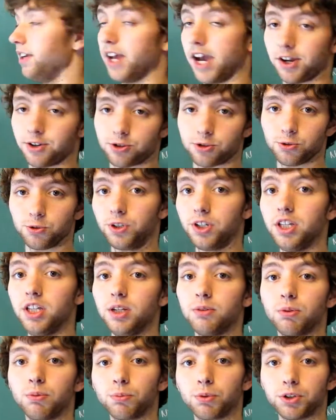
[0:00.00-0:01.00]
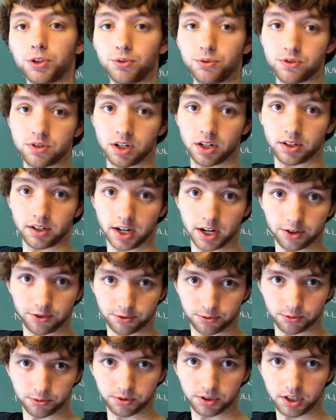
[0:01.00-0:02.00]
a natural key when we're using
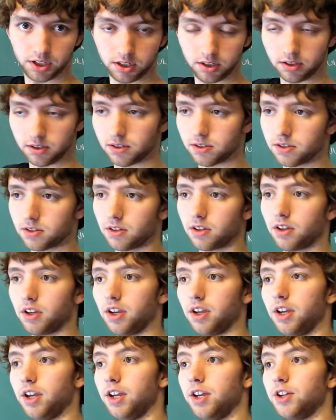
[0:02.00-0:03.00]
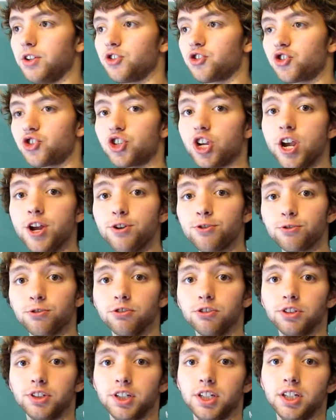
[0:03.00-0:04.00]
natural keys.
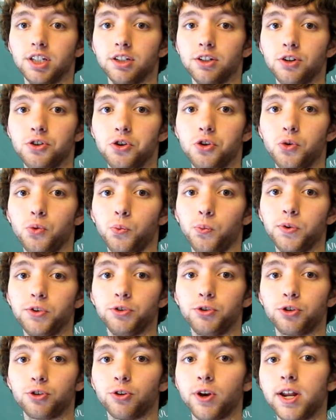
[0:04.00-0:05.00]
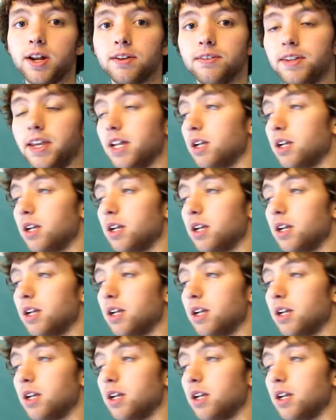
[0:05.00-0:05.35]
Generally, when you create a